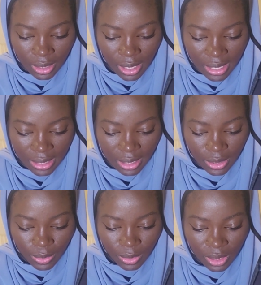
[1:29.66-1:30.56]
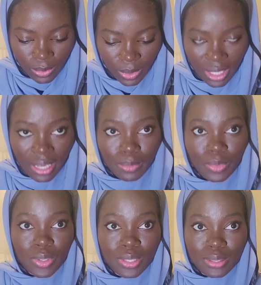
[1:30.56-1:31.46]
that's the only way I'm
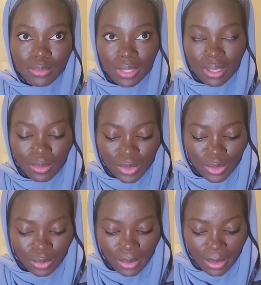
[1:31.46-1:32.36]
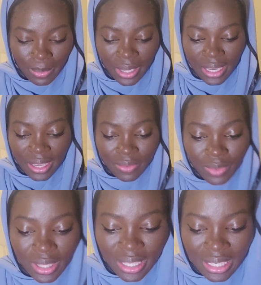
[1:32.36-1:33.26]
going to be able to remember
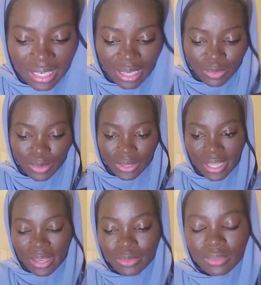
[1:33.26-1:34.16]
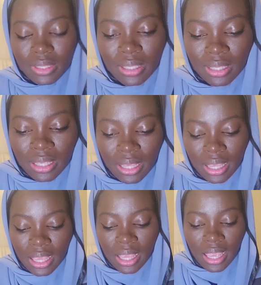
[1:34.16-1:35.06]
everything I wrote down.
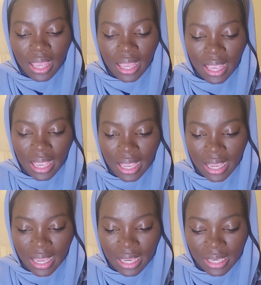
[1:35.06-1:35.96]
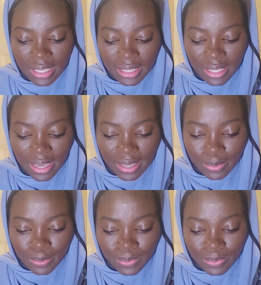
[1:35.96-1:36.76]
And yeah,